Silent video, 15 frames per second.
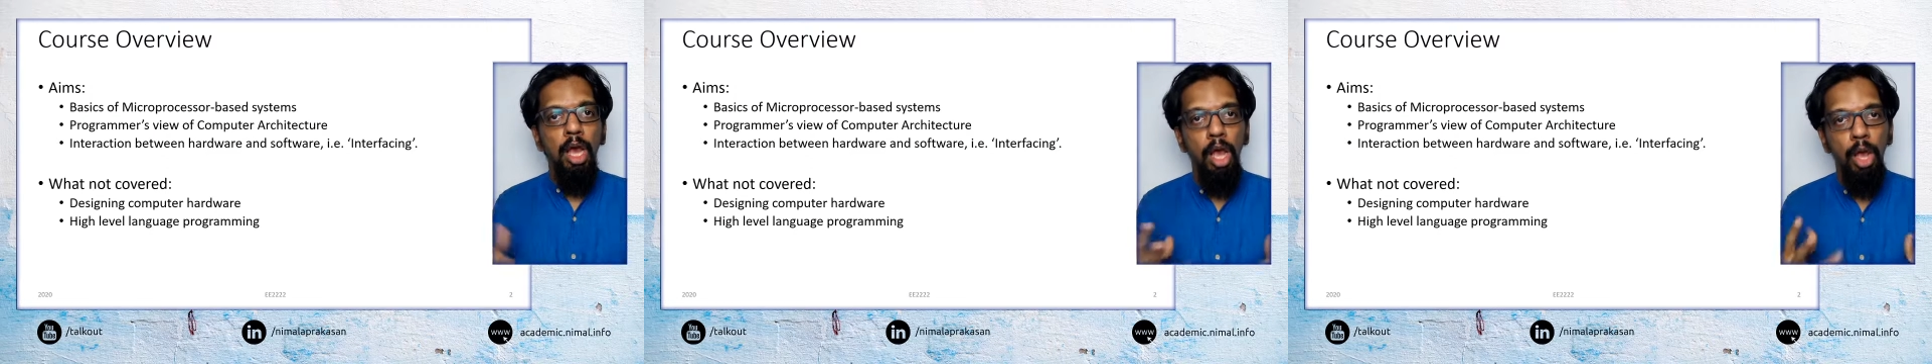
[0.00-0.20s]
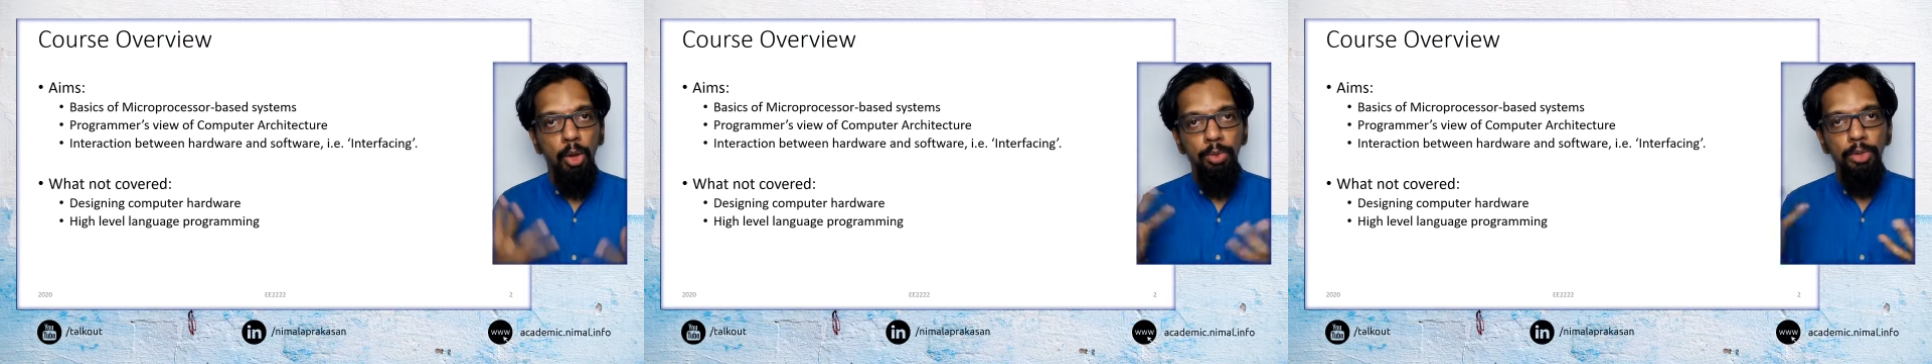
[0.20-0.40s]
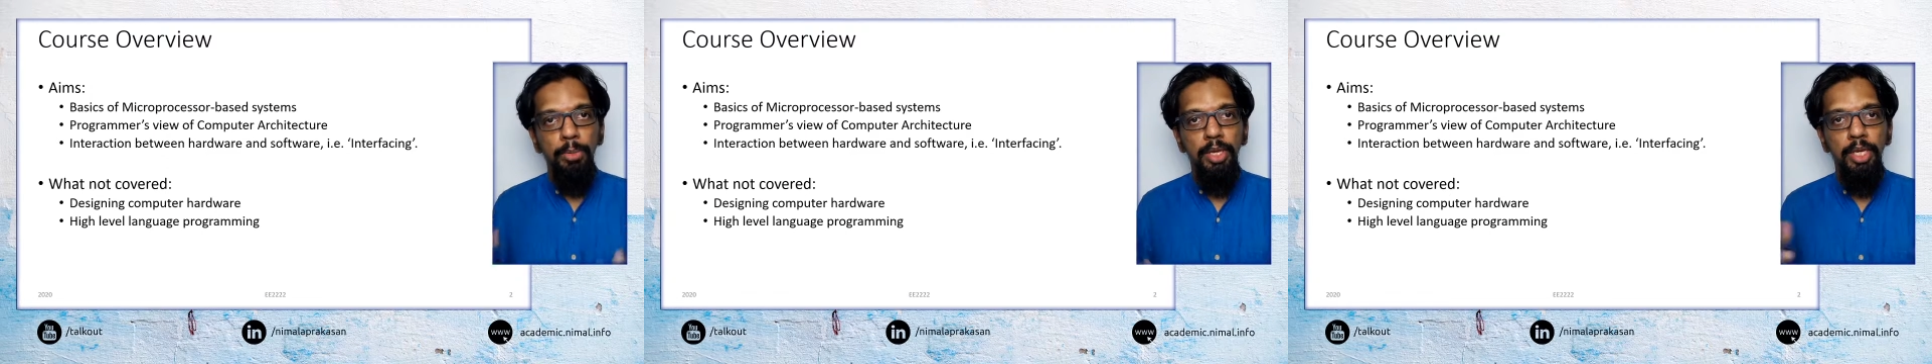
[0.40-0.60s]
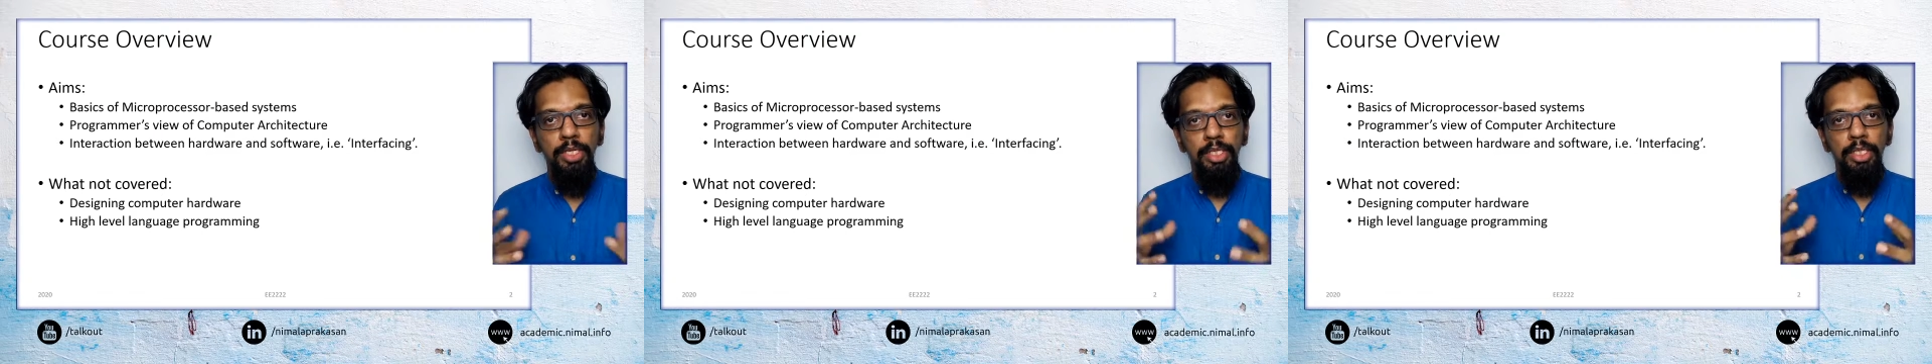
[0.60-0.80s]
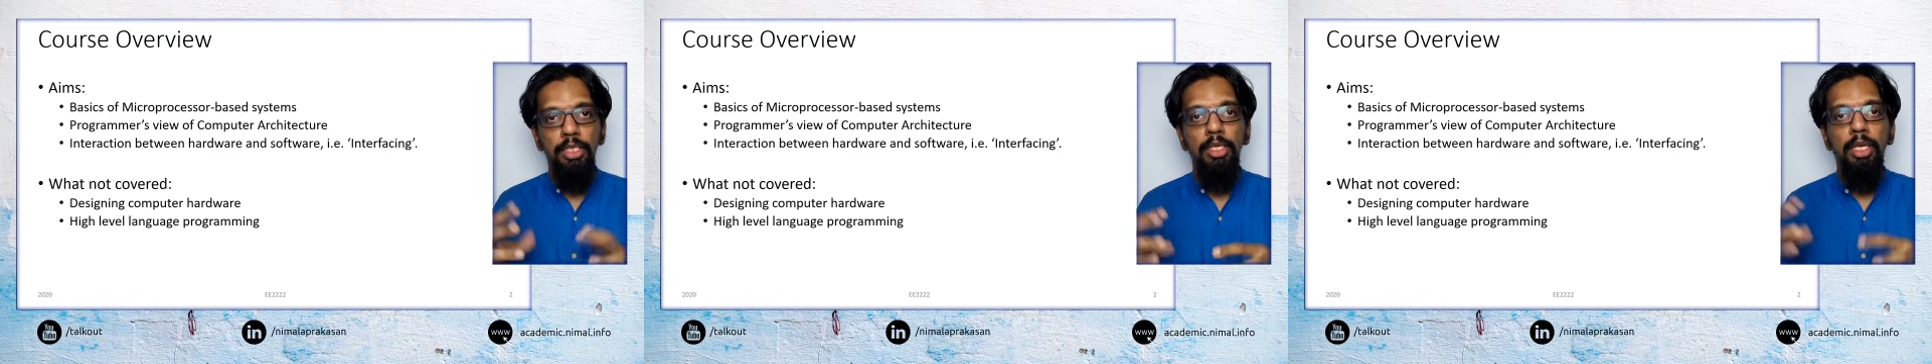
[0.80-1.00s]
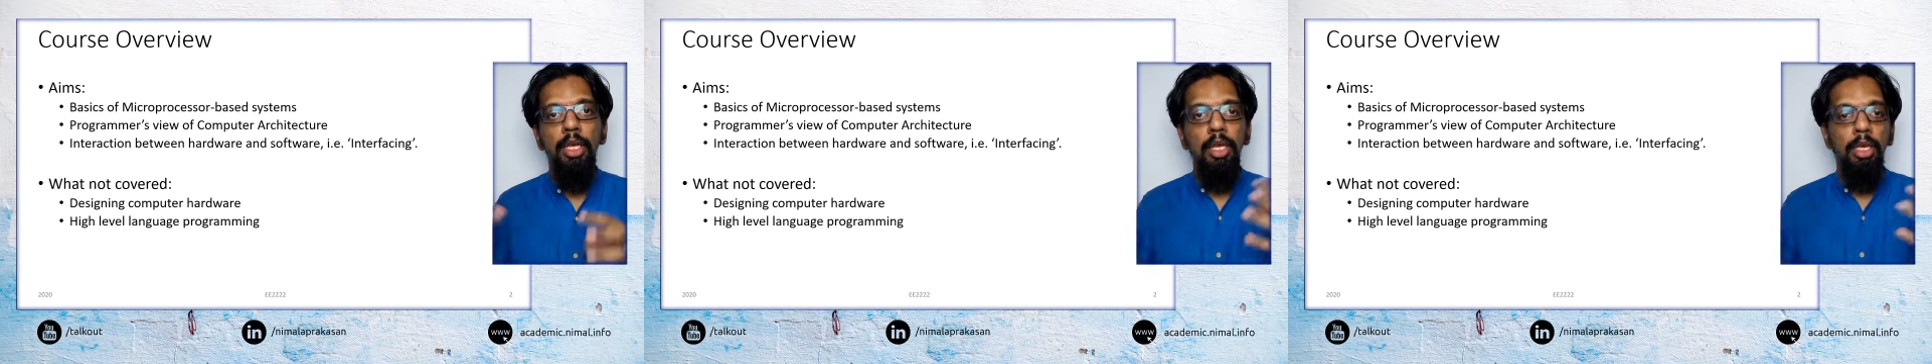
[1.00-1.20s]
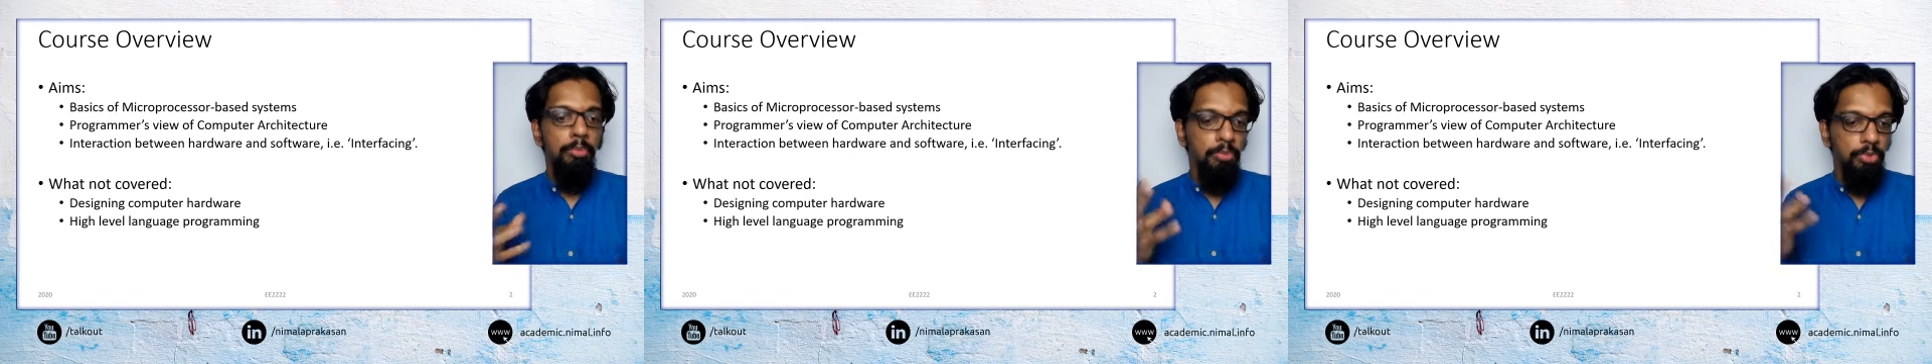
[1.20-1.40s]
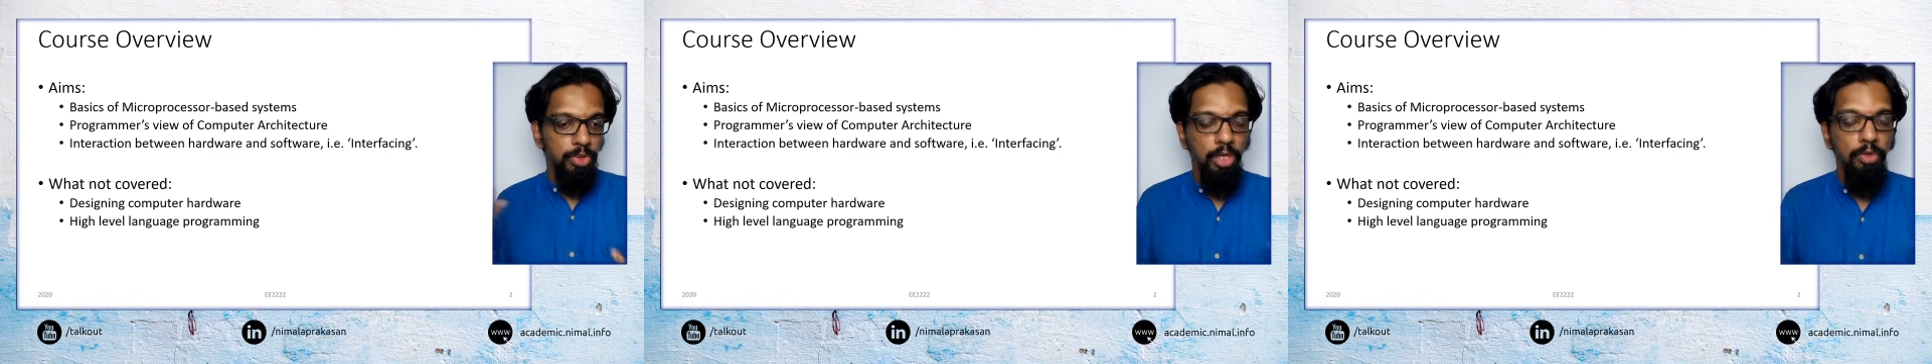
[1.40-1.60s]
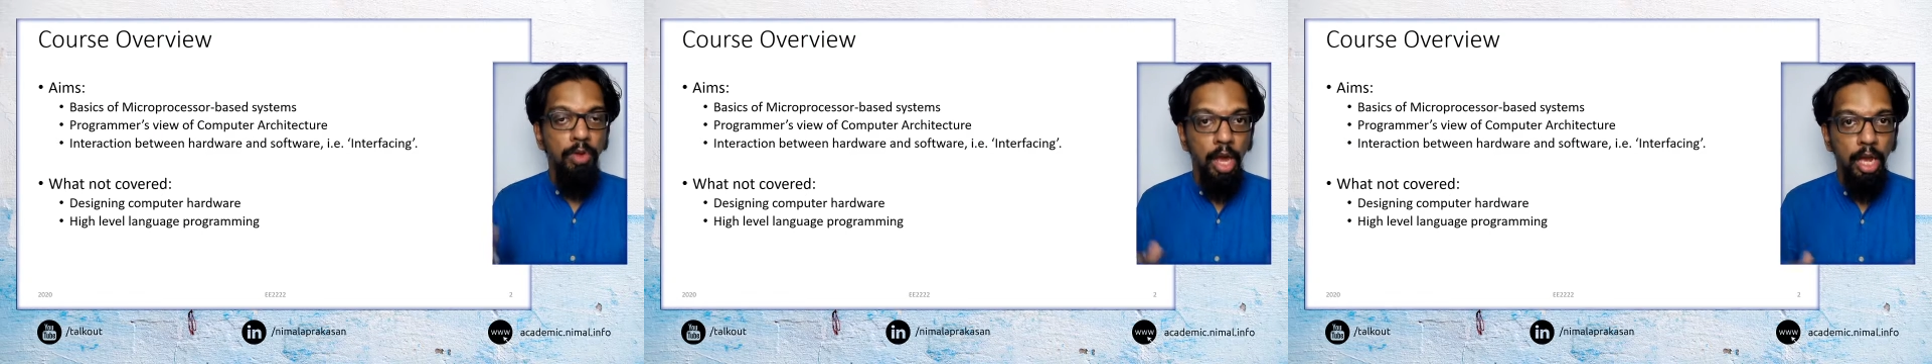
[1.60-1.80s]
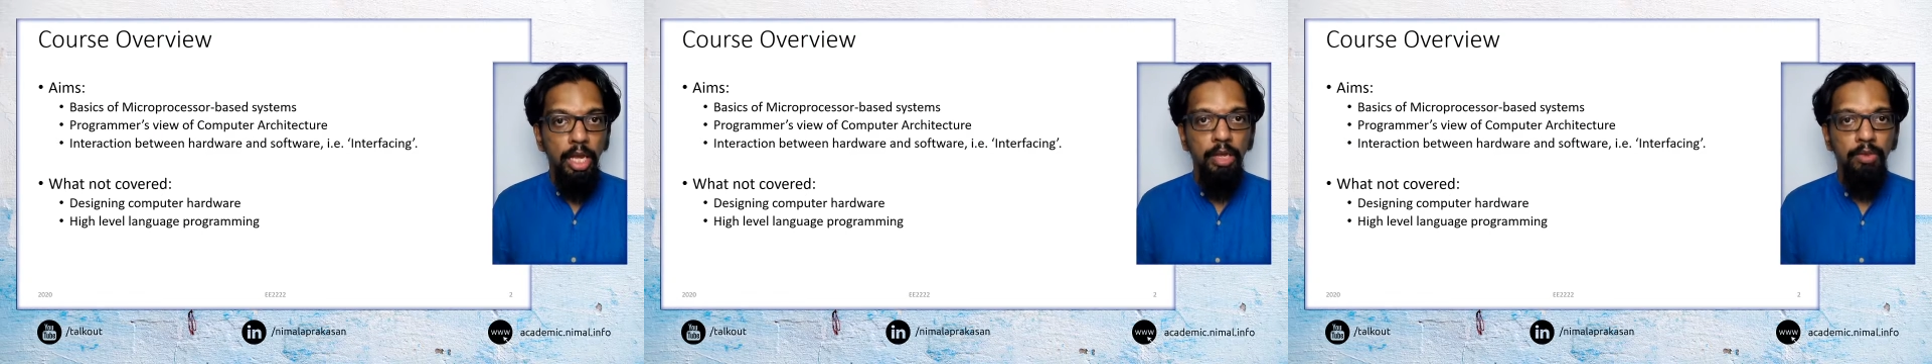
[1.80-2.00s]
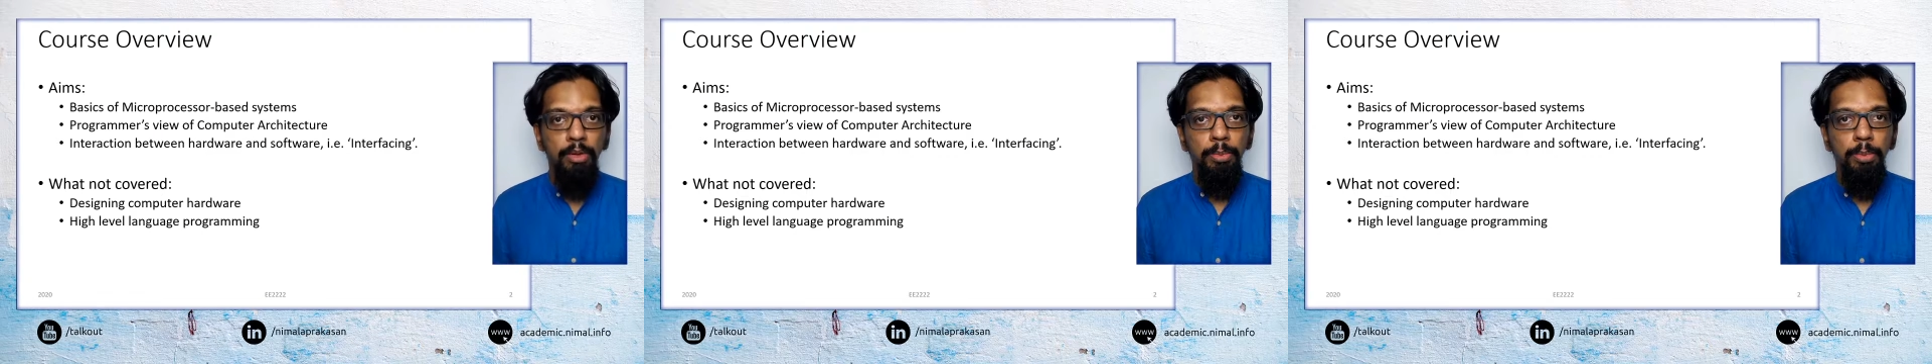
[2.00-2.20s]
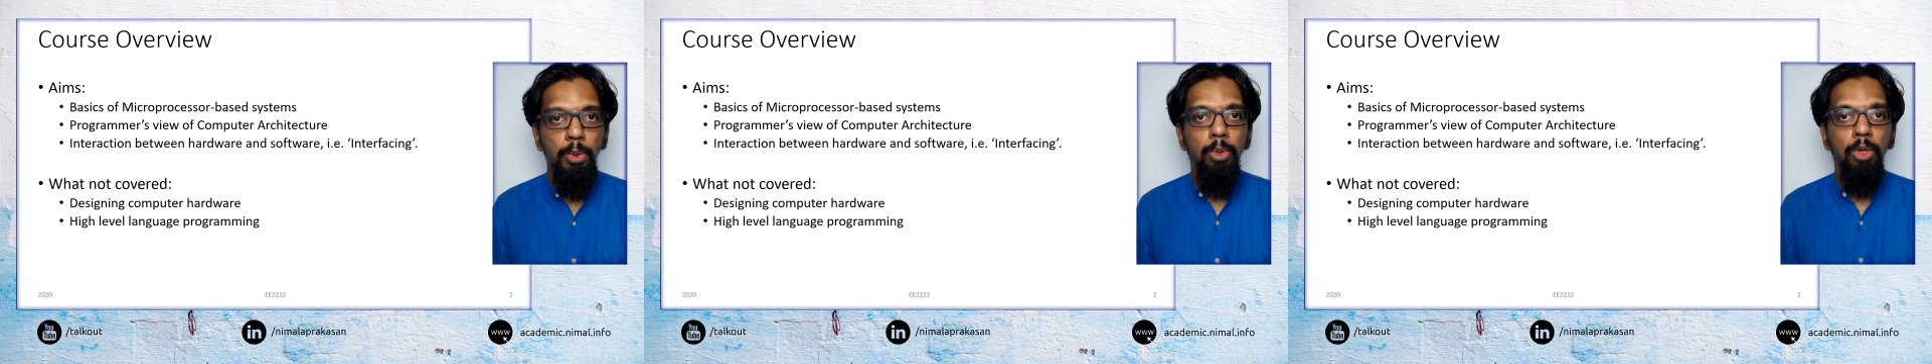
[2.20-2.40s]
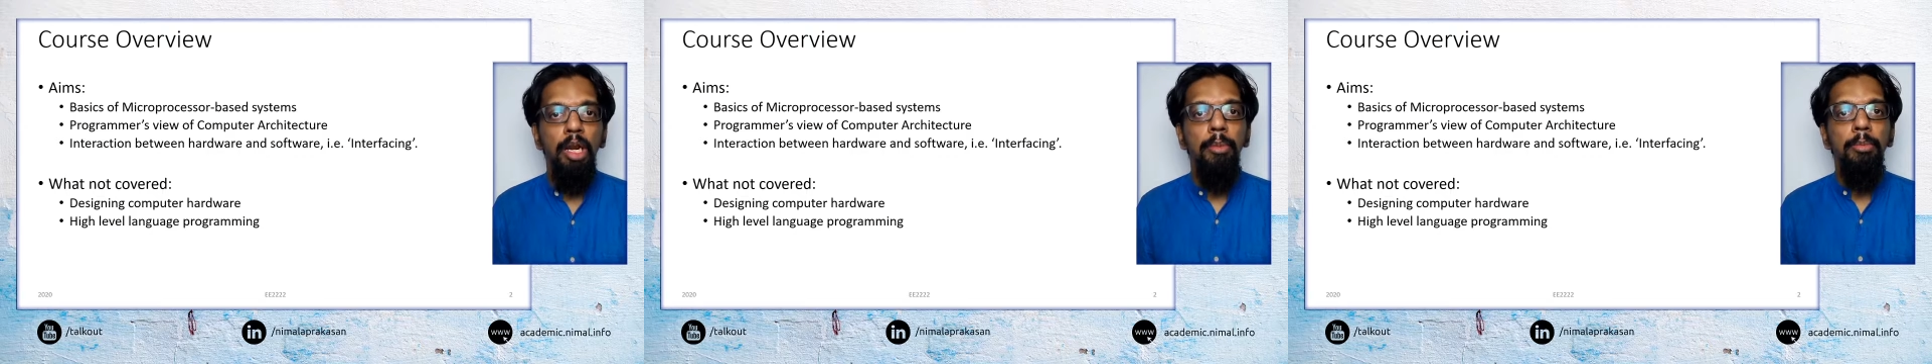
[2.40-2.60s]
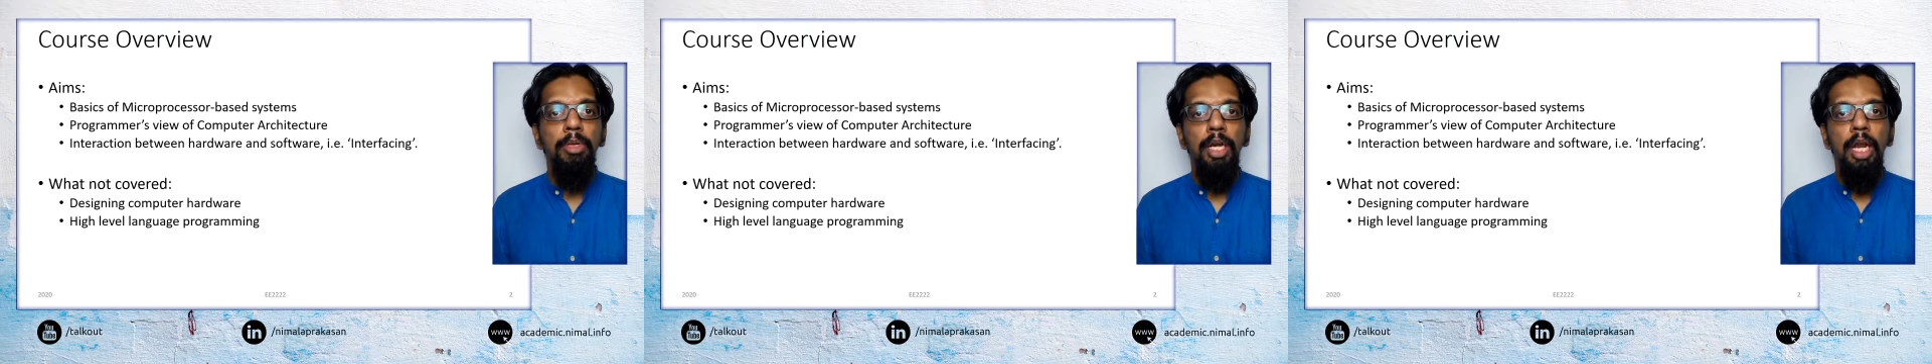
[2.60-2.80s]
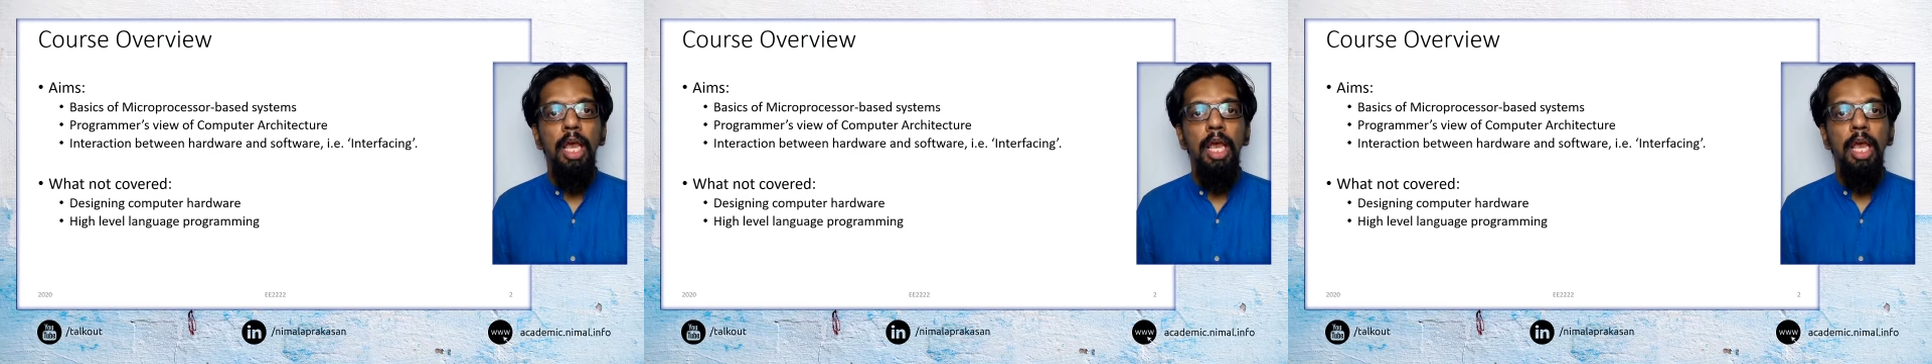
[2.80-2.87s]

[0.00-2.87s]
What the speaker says: how the basic sort of high-level programming